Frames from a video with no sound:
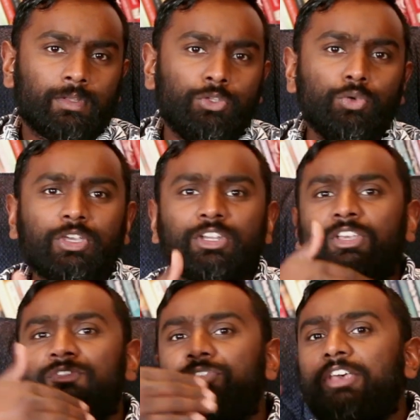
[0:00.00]
You can
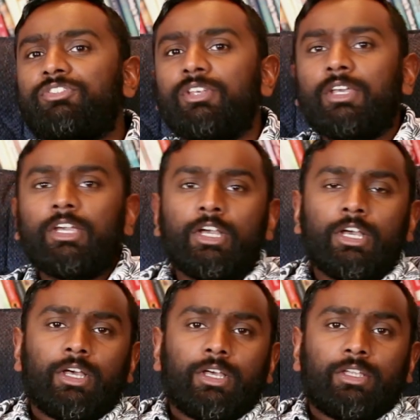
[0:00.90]
confess
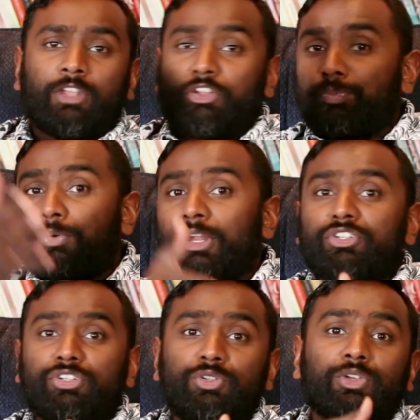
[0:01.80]

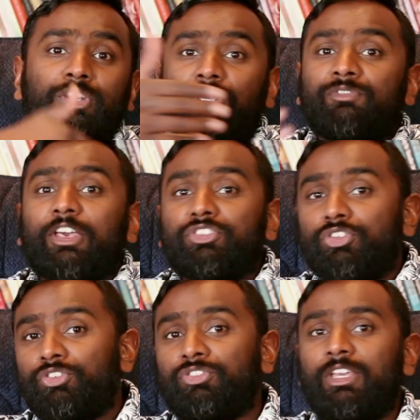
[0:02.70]
desperation. You can
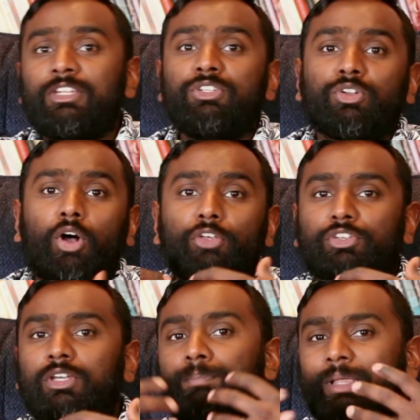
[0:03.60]
confess your sin. You can
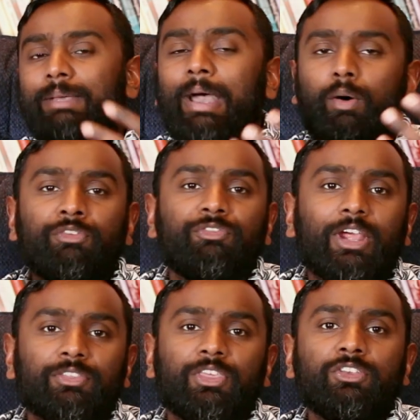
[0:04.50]
also complain about how
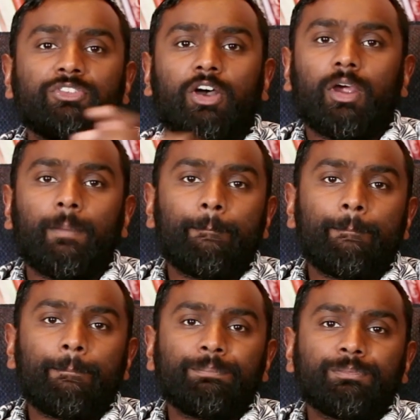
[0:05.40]
unfair things are.
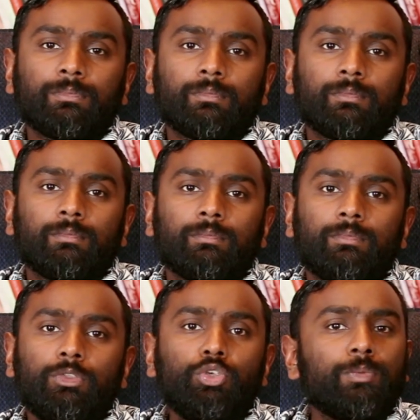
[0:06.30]

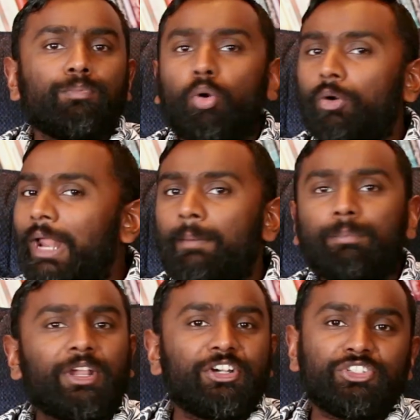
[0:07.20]
You can pour it out
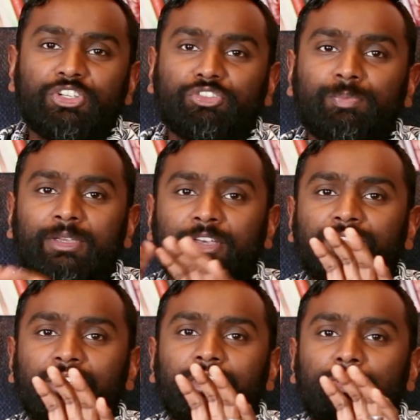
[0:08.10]
in prayer to Jesus
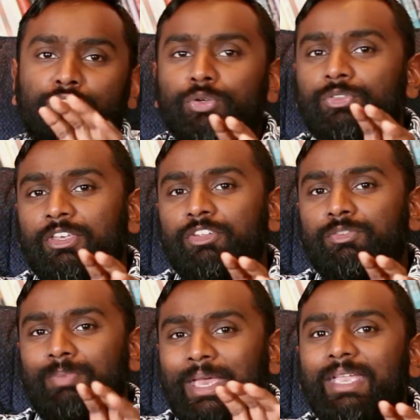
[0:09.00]
because the truth
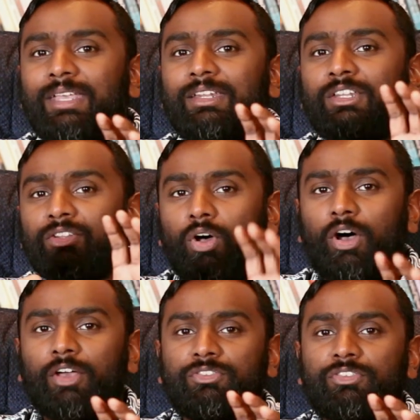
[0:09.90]
is, pain and
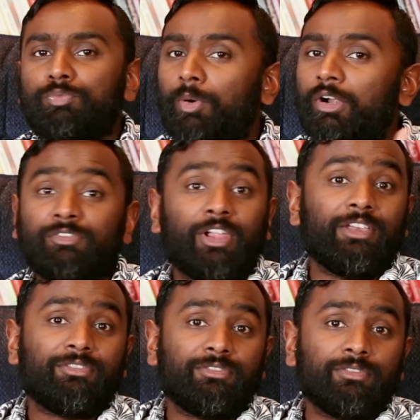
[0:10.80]
loss is part of
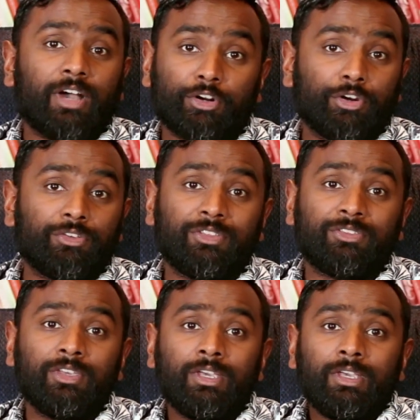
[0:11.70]
life on earth.
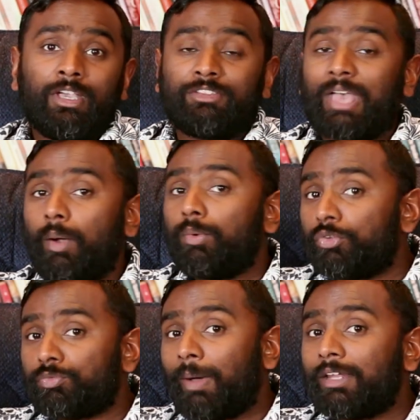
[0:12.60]
It's, it's how we
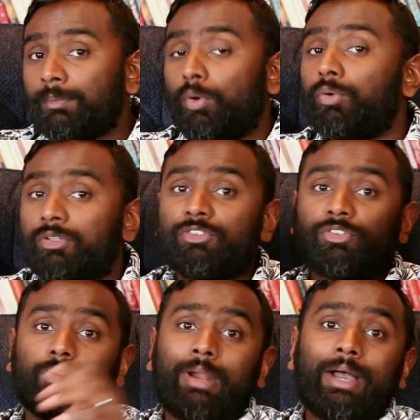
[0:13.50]
respond to
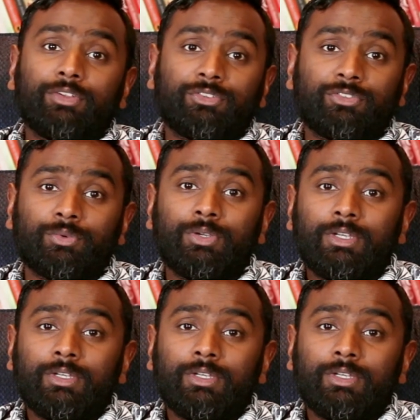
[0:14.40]
brokenness all around us. So